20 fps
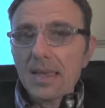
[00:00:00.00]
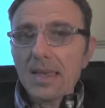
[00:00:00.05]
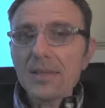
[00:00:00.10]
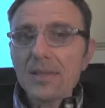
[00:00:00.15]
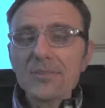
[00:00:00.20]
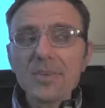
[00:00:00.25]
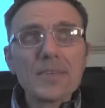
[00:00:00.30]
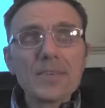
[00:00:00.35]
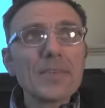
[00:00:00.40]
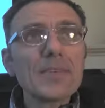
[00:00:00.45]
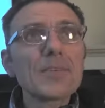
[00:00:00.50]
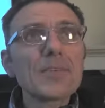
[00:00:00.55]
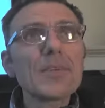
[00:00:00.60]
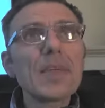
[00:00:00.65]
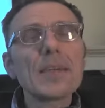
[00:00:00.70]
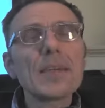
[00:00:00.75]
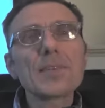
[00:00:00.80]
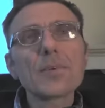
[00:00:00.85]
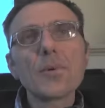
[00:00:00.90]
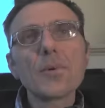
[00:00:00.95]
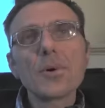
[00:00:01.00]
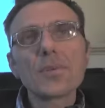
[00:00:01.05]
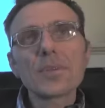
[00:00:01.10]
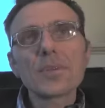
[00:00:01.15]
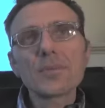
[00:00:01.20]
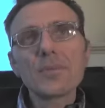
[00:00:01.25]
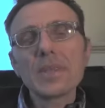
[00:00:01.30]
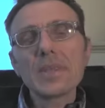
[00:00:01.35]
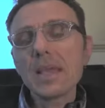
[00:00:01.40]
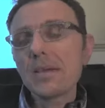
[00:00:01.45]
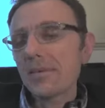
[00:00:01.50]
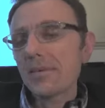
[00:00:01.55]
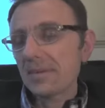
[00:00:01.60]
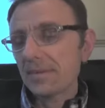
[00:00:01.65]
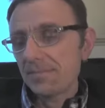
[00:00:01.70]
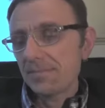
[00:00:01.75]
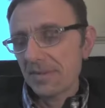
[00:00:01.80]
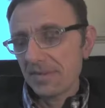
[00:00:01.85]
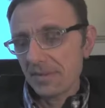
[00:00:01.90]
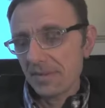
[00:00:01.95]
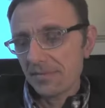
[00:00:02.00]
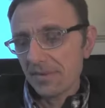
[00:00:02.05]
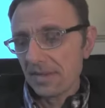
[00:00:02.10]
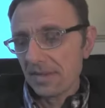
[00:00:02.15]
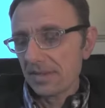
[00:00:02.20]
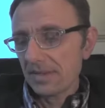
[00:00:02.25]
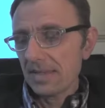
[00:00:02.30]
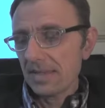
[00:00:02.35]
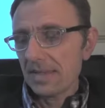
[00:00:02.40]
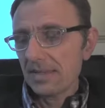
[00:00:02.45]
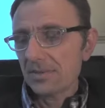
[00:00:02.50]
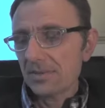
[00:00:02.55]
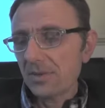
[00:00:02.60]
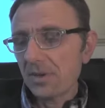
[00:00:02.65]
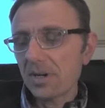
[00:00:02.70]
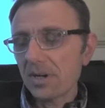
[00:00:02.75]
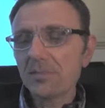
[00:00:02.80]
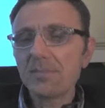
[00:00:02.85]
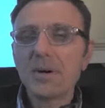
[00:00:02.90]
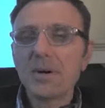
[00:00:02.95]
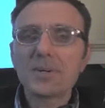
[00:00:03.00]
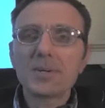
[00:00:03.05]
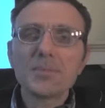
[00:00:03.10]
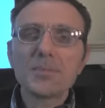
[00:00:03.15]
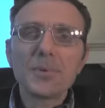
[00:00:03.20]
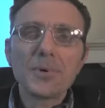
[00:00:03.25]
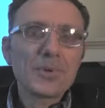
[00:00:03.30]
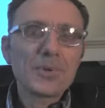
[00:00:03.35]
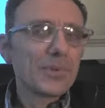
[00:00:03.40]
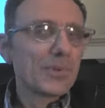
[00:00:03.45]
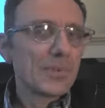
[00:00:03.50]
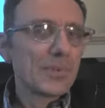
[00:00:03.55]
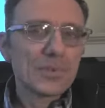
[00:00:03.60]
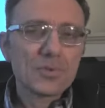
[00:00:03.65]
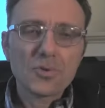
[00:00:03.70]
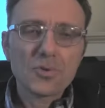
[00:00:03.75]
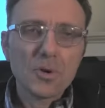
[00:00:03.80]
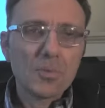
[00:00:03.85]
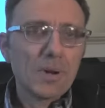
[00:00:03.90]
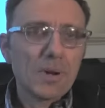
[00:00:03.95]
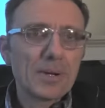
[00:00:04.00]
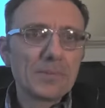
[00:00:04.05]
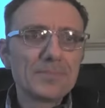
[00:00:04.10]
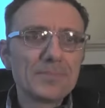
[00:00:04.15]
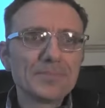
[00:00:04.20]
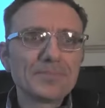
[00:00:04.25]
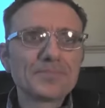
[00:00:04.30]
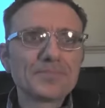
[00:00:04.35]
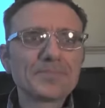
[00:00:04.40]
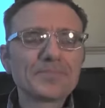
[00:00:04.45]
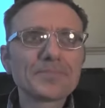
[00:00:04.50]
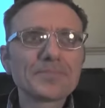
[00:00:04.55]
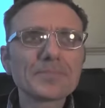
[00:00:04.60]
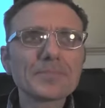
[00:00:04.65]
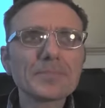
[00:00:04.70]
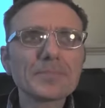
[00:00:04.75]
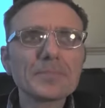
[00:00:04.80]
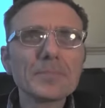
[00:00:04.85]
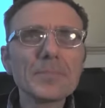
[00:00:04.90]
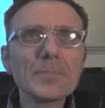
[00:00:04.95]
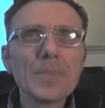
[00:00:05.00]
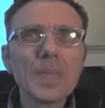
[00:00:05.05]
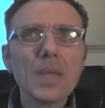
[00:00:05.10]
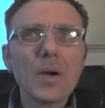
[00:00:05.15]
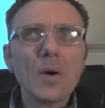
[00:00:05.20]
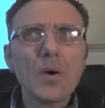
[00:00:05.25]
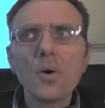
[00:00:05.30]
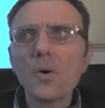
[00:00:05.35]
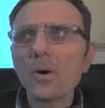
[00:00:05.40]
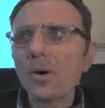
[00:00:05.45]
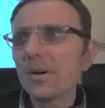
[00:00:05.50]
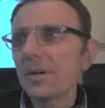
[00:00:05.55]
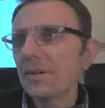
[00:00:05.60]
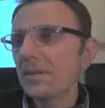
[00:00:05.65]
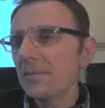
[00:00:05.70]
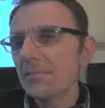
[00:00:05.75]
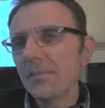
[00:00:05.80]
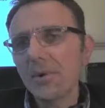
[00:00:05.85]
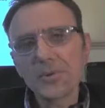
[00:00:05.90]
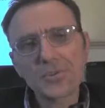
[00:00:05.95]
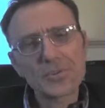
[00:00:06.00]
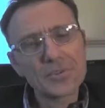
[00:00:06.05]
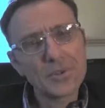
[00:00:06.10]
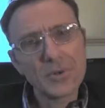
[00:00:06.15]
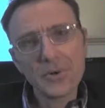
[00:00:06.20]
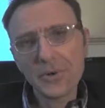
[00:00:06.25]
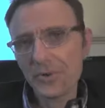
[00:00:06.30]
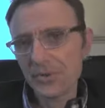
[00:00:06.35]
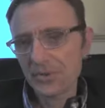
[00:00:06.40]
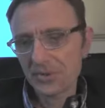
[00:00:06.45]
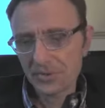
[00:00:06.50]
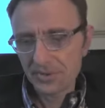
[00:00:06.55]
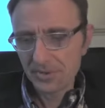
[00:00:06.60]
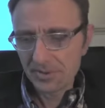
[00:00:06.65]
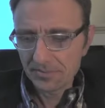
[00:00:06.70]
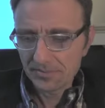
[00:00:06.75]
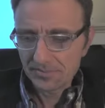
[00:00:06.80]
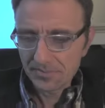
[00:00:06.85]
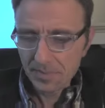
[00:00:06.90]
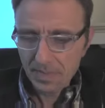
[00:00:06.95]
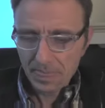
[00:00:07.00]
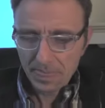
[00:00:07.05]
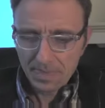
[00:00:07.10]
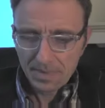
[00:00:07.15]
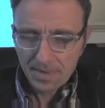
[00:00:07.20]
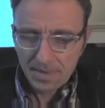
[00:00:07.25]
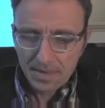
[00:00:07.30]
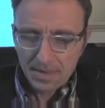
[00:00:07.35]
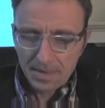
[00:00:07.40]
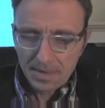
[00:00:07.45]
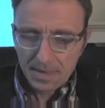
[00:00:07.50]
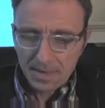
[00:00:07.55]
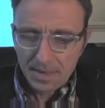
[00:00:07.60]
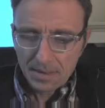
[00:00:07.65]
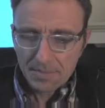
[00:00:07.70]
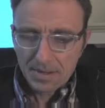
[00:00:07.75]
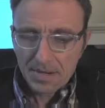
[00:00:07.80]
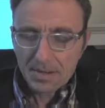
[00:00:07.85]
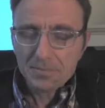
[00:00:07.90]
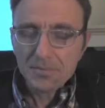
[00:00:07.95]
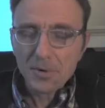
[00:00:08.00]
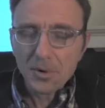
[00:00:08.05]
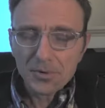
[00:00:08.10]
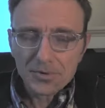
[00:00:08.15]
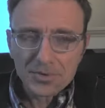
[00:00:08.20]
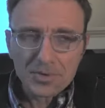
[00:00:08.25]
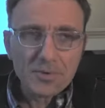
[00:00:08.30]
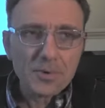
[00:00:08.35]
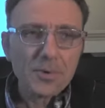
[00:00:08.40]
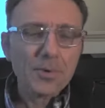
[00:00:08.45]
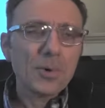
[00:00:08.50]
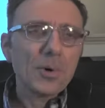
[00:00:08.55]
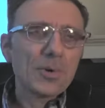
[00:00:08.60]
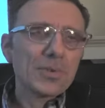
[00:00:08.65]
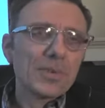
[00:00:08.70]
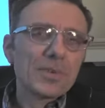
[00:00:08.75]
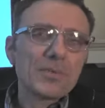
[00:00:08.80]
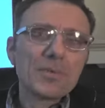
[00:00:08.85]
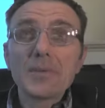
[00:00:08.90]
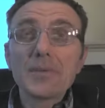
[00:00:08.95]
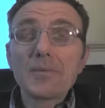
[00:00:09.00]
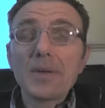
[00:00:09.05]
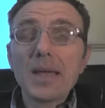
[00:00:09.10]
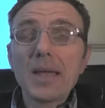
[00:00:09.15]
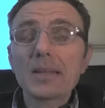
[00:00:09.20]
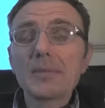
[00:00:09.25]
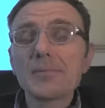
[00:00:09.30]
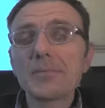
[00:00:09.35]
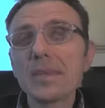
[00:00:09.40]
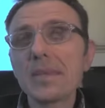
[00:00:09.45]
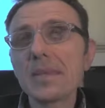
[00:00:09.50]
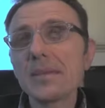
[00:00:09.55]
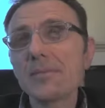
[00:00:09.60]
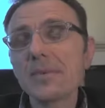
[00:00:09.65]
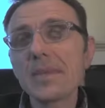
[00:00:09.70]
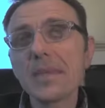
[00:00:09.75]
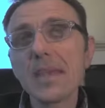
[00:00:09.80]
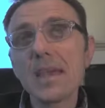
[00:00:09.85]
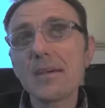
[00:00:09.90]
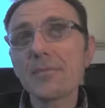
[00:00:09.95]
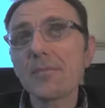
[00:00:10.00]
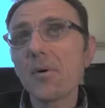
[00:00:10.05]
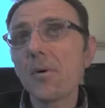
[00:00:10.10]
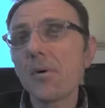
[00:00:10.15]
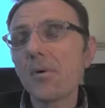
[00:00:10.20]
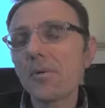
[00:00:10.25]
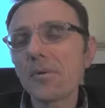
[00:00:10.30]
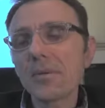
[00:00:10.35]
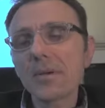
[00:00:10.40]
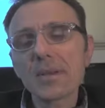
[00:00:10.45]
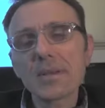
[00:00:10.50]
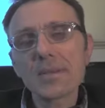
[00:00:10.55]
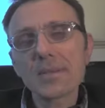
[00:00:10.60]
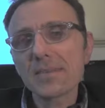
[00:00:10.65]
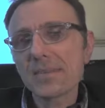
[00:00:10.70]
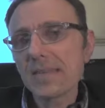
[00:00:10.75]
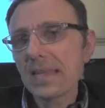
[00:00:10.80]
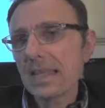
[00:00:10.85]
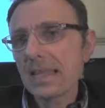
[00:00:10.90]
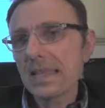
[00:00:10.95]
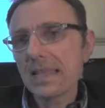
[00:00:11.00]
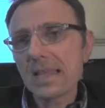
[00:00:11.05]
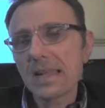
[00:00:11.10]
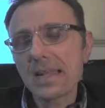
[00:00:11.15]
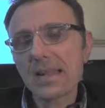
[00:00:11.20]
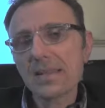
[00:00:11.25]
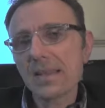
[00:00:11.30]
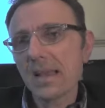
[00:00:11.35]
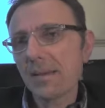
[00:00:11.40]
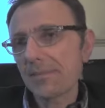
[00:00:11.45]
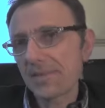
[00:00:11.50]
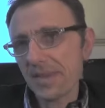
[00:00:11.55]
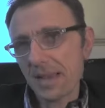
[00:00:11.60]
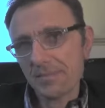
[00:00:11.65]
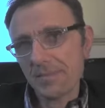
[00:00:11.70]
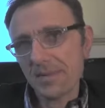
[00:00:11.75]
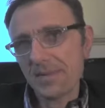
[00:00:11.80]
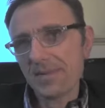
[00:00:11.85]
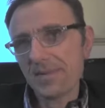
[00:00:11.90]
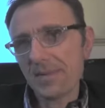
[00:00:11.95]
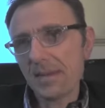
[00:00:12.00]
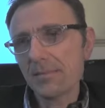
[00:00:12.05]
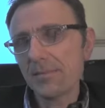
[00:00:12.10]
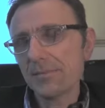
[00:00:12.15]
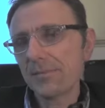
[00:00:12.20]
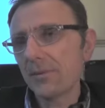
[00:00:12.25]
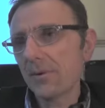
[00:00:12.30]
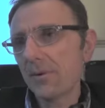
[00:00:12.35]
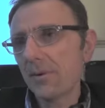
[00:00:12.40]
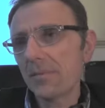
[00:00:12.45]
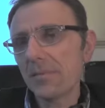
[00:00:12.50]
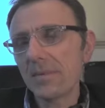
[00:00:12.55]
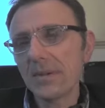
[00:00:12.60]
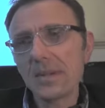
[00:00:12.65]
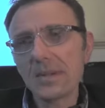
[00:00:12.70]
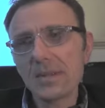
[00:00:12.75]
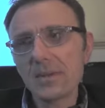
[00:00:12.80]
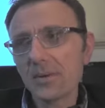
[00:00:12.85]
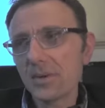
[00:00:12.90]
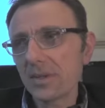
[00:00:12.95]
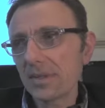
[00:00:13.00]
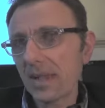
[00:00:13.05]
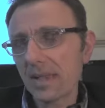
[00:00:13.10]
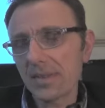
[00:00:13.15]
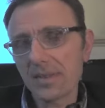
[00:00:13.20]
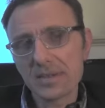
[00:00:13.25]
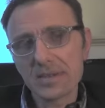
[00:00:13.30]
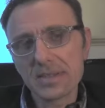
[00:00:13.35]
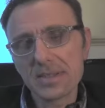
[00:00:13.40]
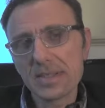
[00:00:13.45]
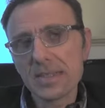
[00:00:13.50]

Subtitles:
In Justice Creates courses, we never specifically talk about a person's trauma or emotional hurt. But in most of the courses we ran, we have seen that it comes up in some form or another.